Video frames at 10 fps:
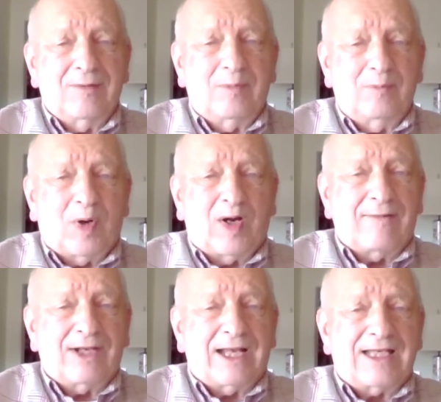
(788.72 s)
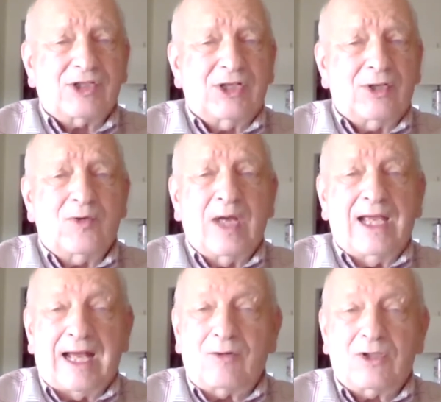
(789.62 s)
part of it has to do
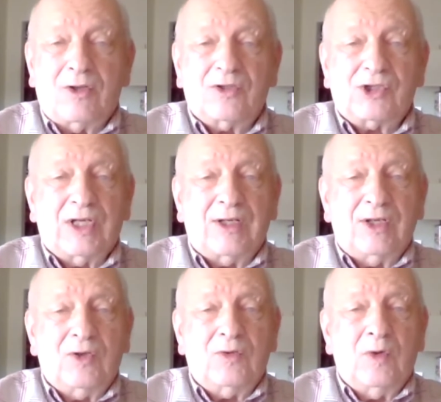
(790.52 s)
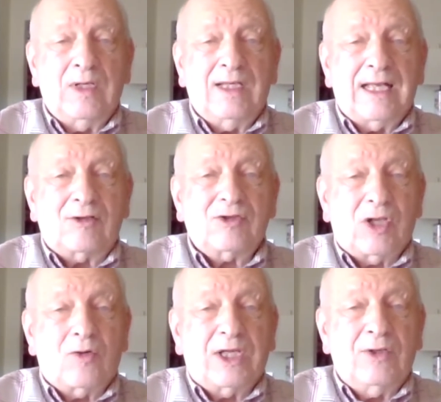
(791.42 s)
how slow
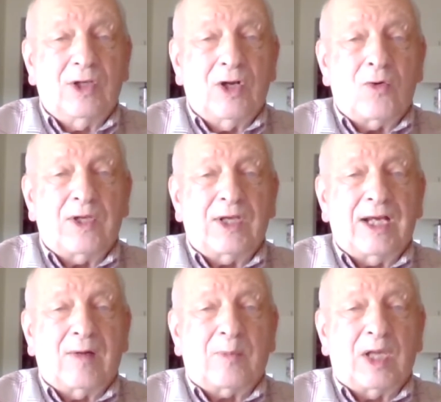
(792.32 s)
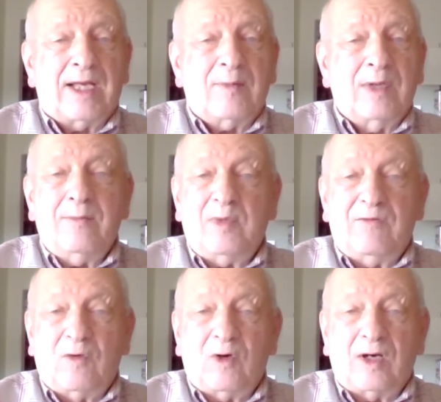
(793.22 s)
can you go in the airplane
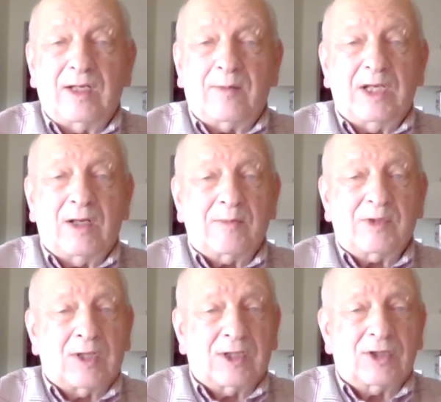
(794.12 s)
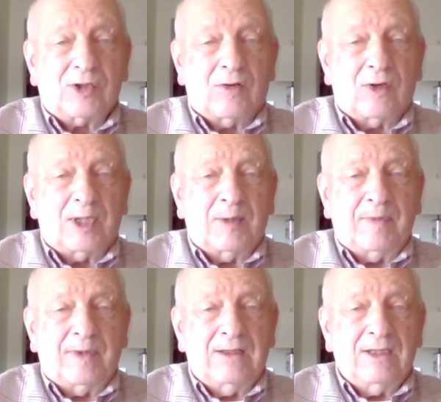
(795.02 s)
before it becomes uncontrollable.
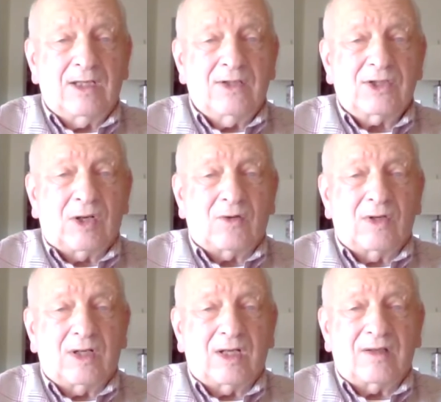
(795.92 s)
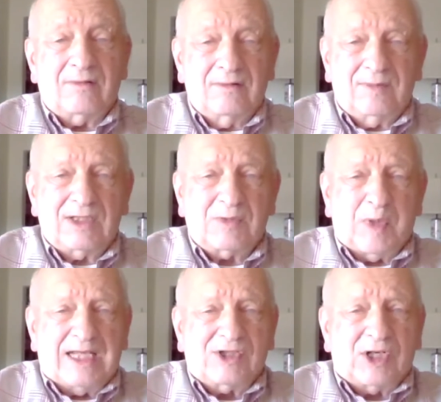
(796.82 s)
So this
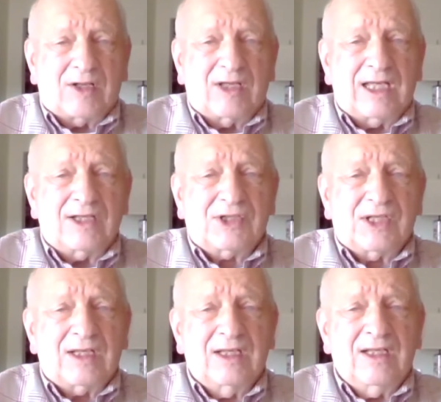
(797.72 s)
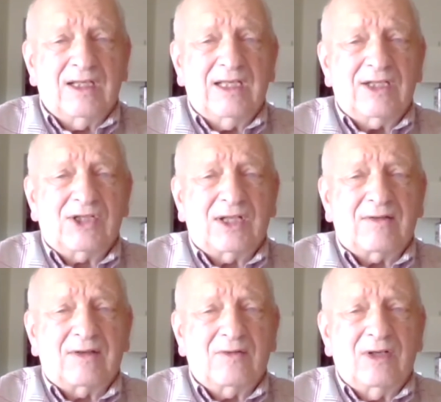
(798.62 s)
basically is the
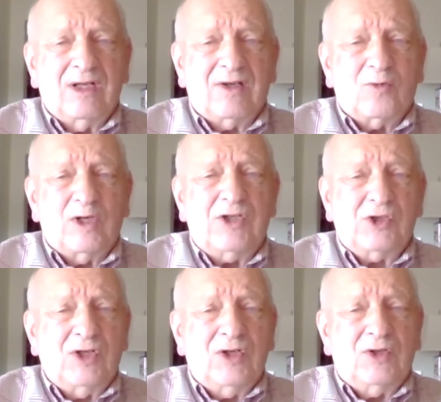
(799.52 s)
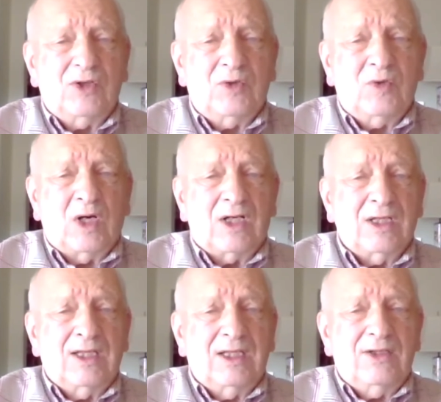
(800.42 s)
reason you do
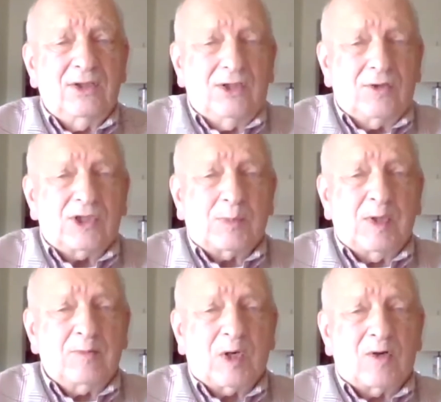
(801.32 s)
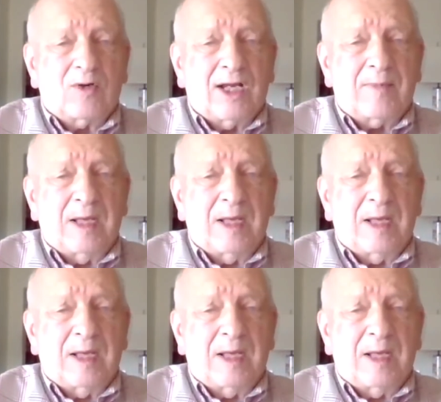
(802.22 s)
a spin program.